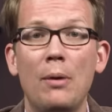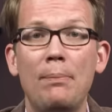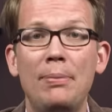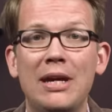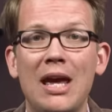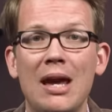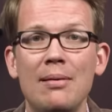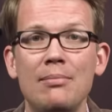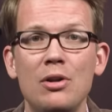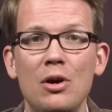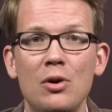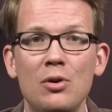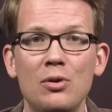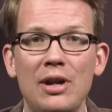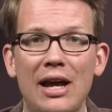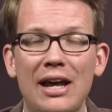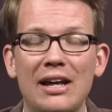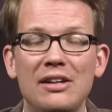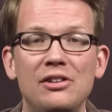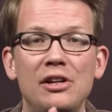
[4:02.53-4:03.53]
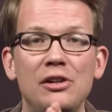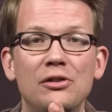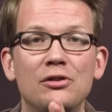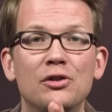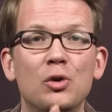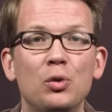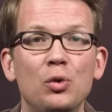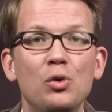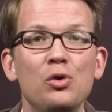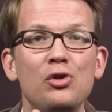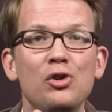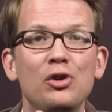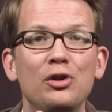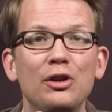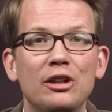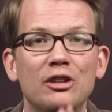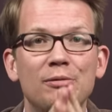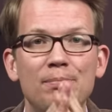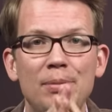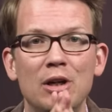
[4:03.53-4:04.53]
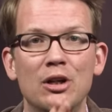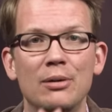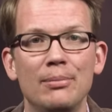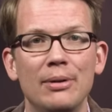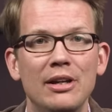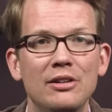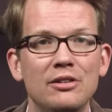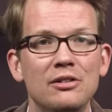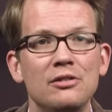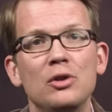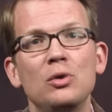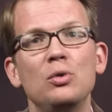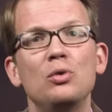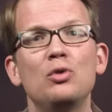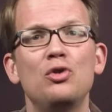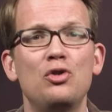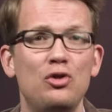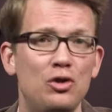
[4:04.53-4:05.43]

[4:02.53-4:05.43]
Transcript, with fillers: what became known as his crucial experiment, Newton